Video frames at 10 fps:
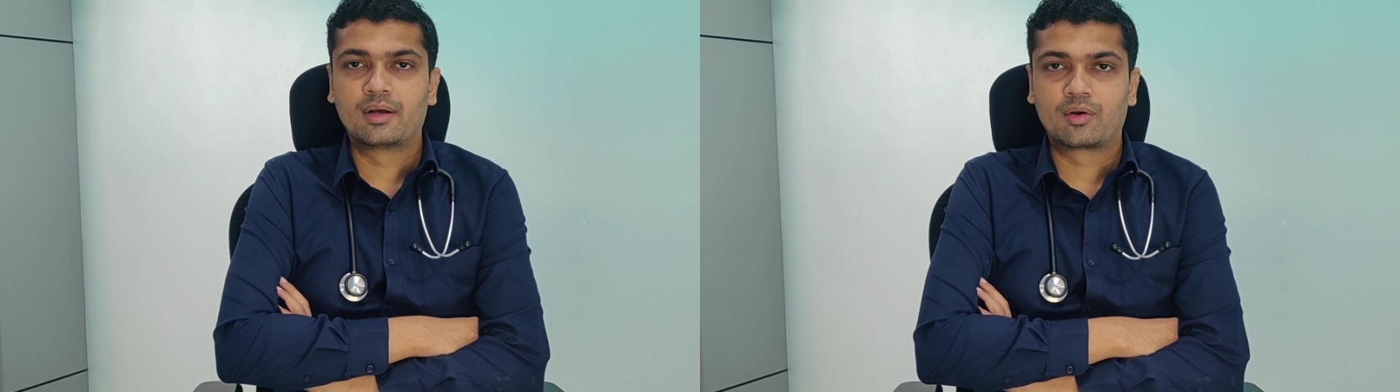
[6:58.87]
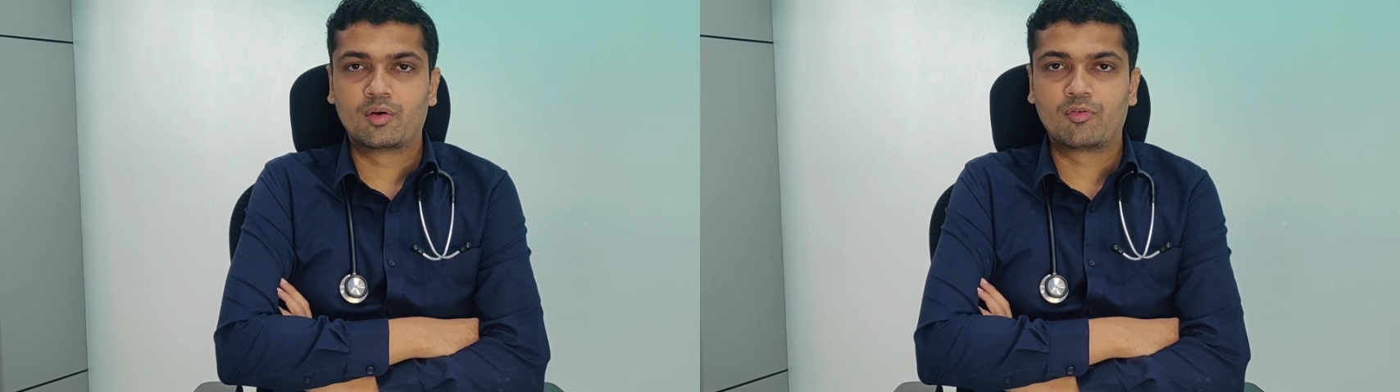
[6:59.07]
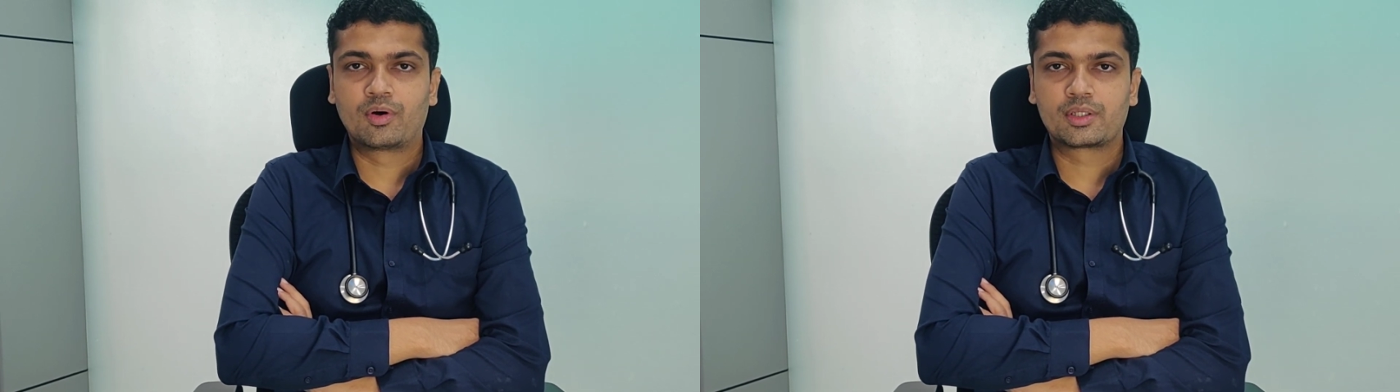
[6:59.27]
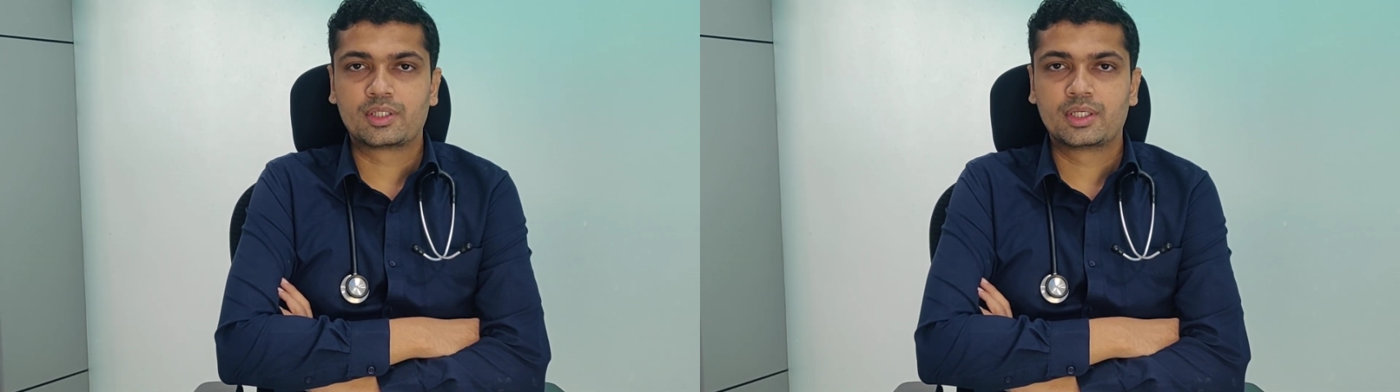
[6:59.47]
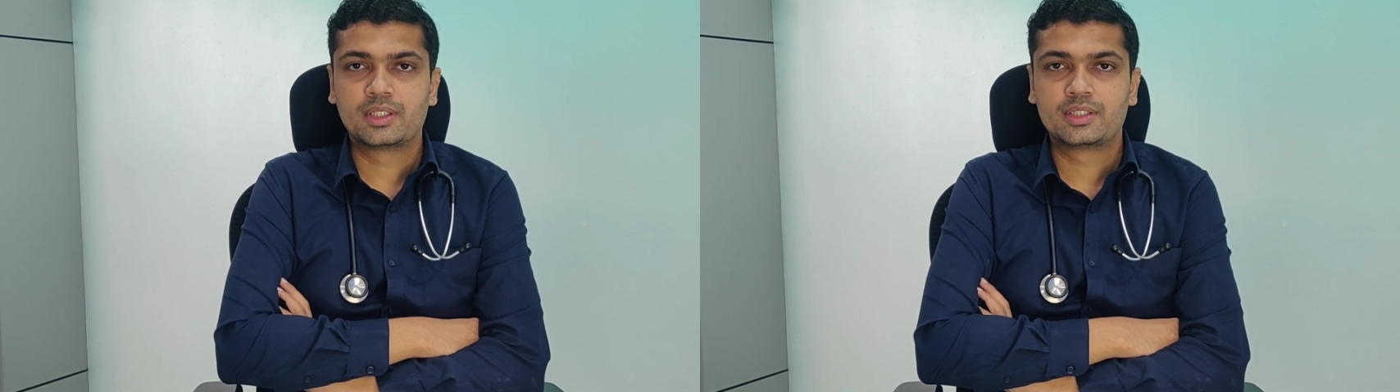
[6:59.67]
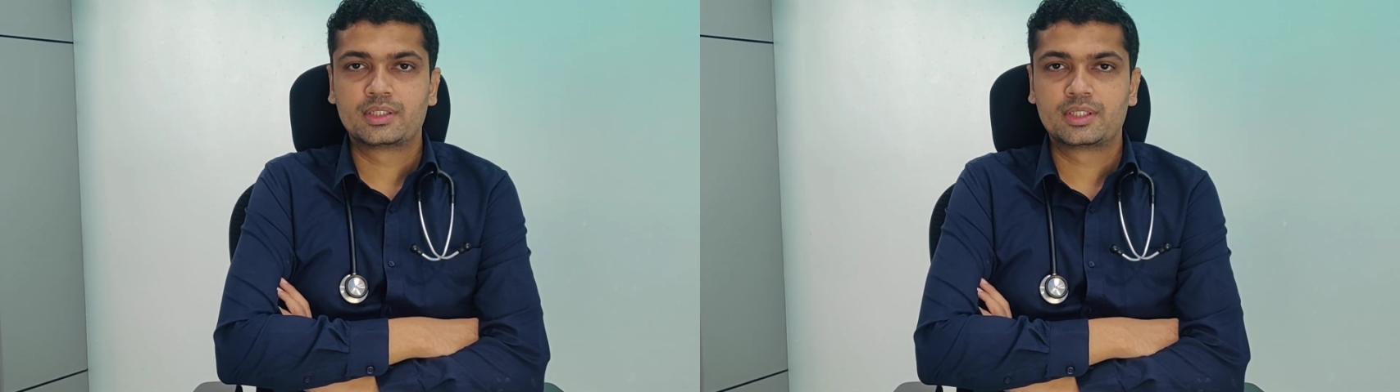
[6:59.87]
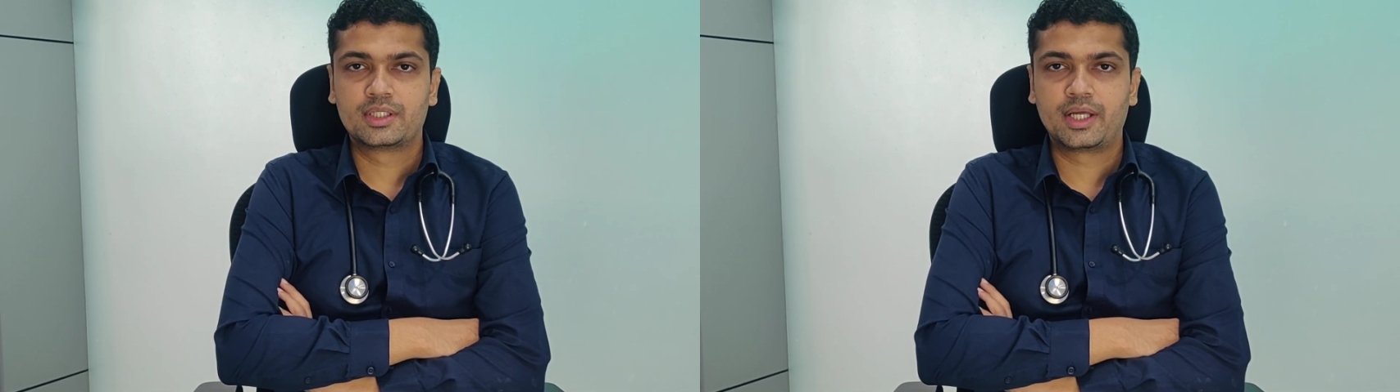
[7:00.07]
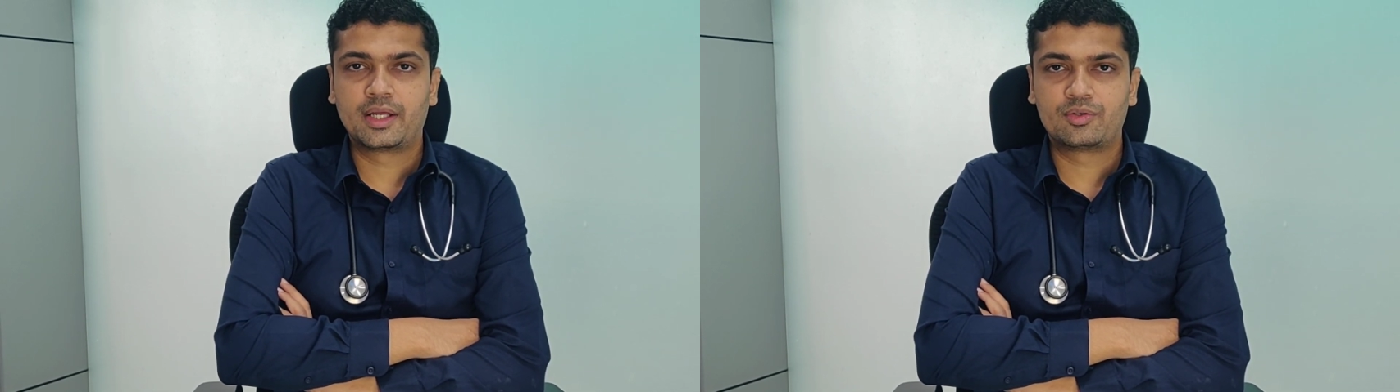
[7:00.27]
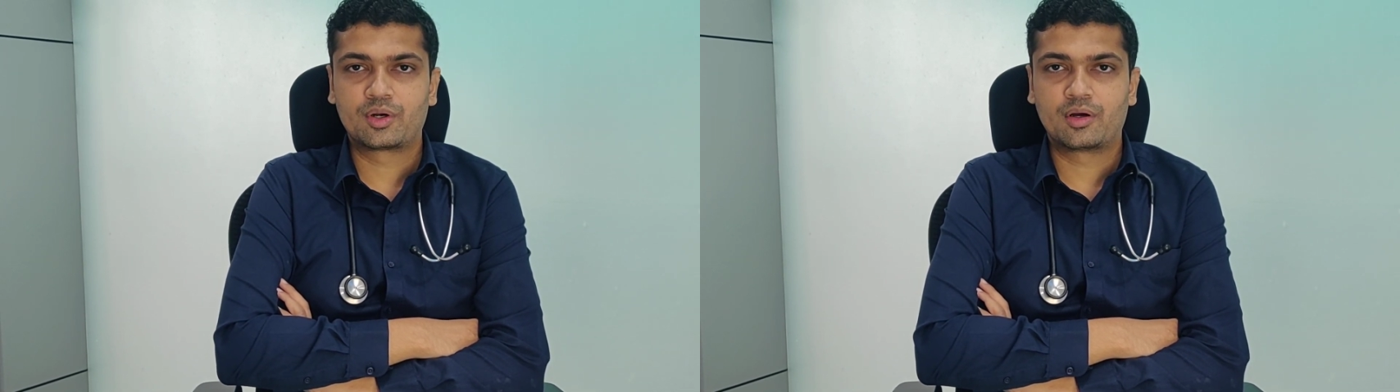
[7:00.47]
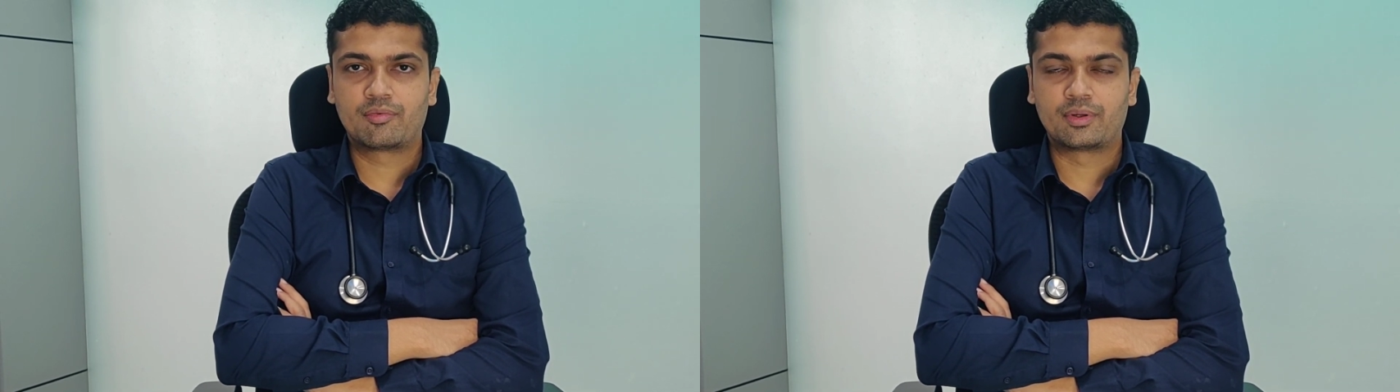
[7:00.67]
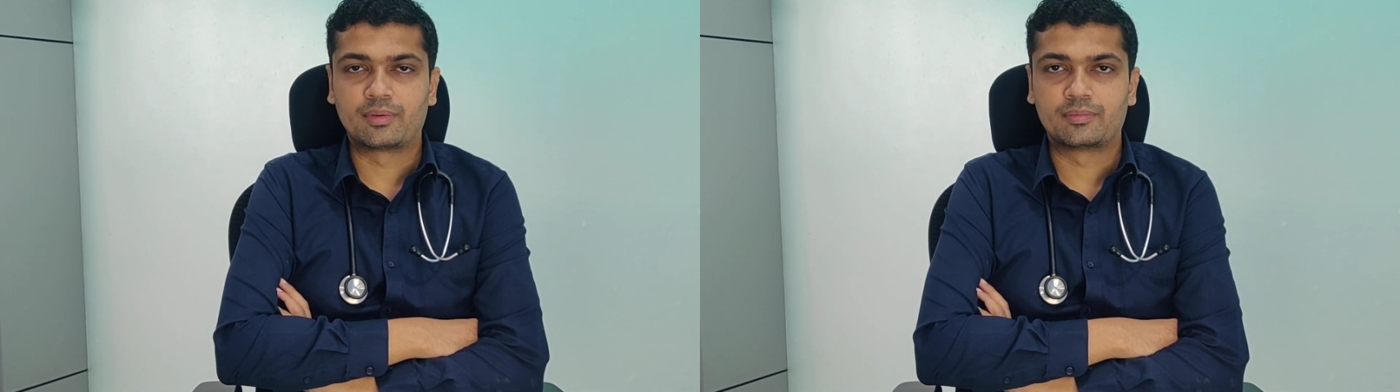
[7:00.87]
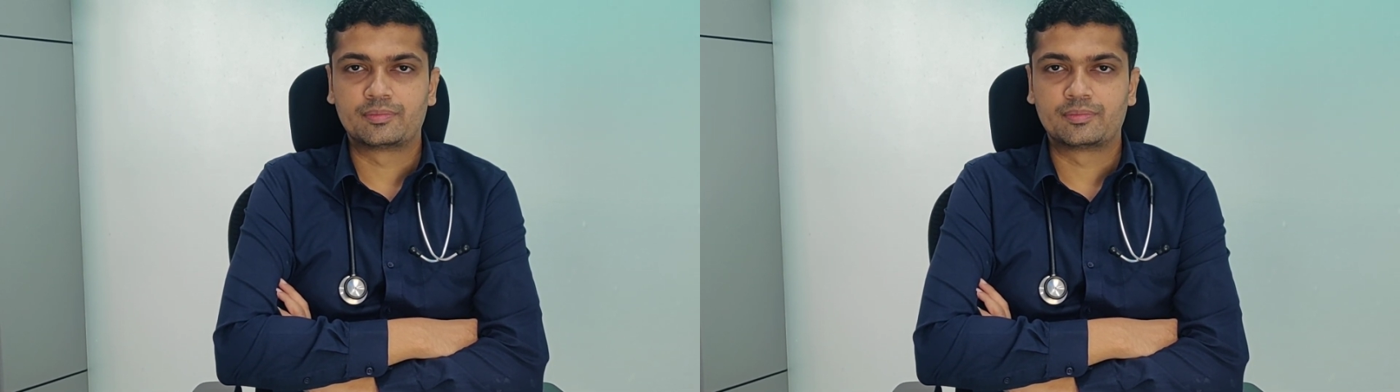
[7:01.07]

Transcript: go for the CT angiography.